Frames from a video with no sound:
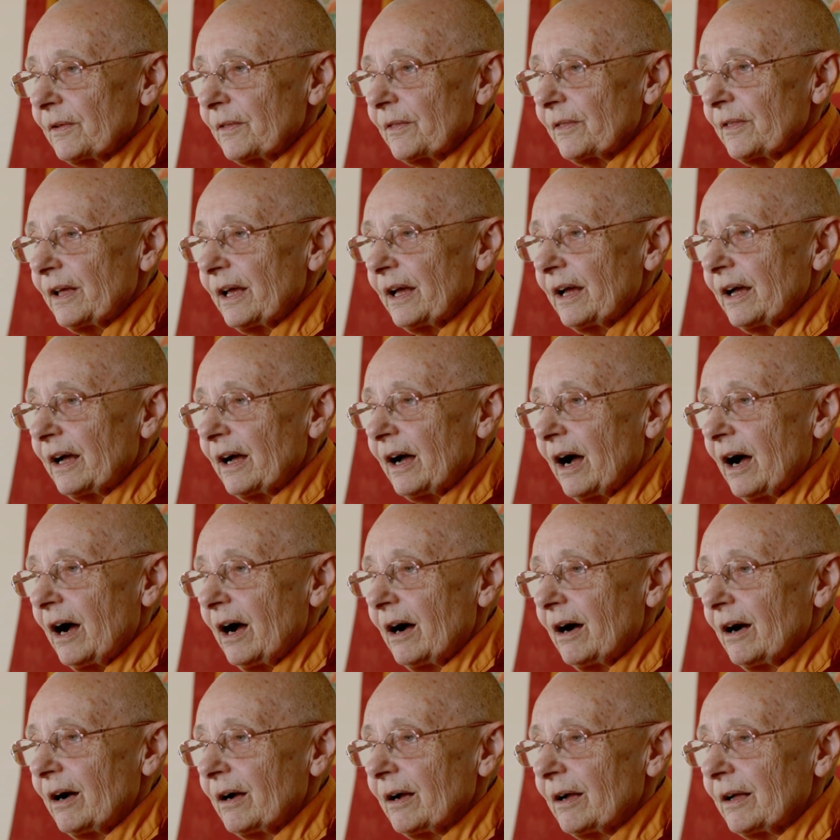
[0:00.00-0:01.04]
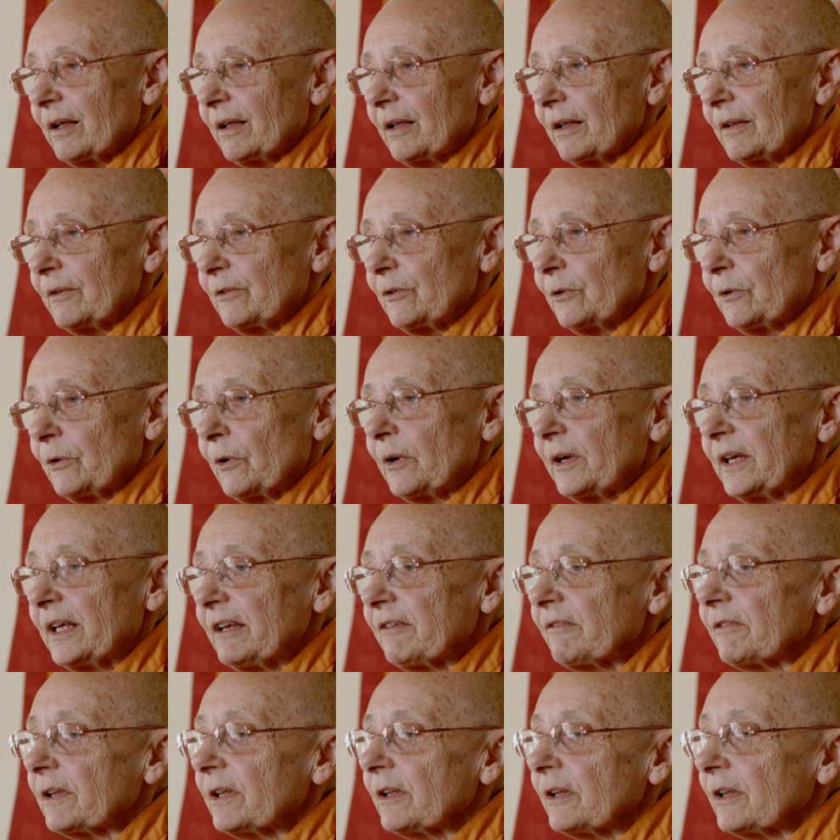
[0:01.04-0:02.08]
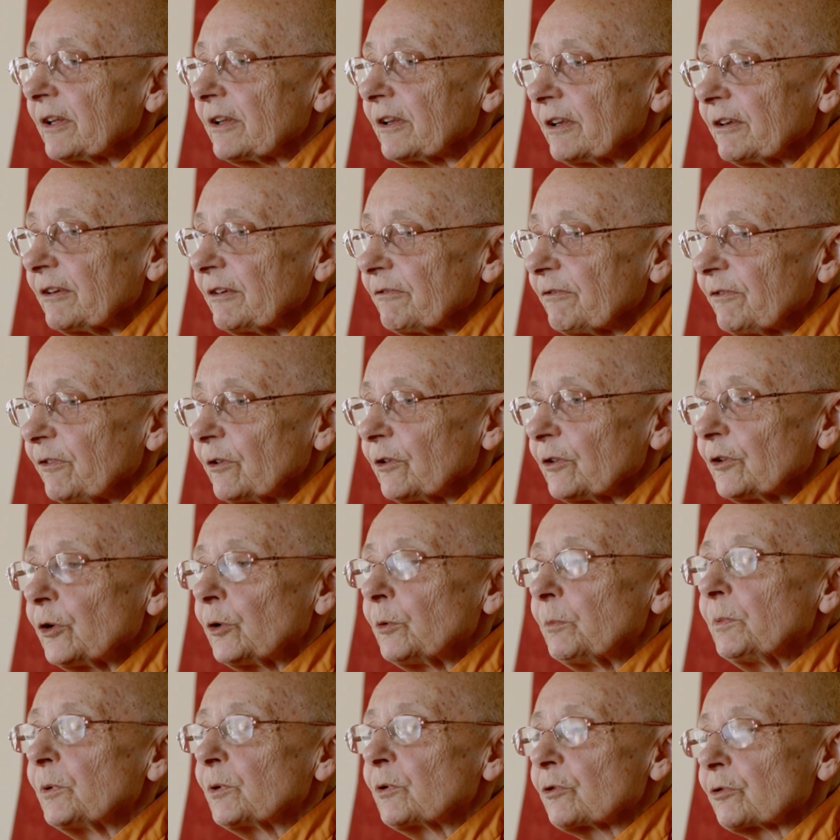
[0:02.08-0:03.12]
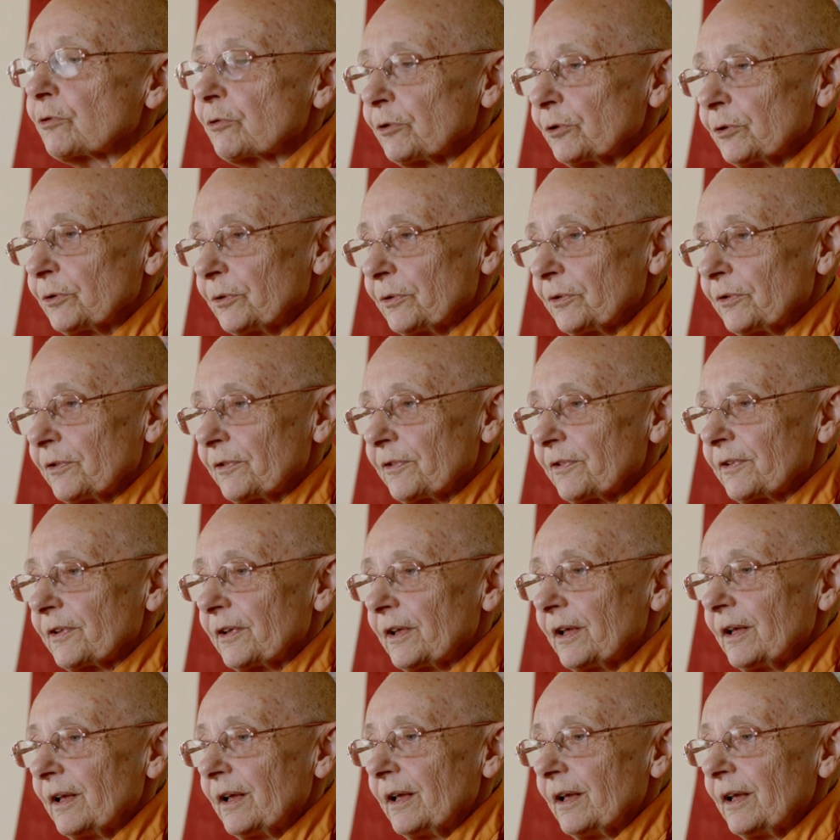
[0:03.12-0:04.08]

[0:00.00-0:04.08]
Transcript: there are, even the Four Noble Truths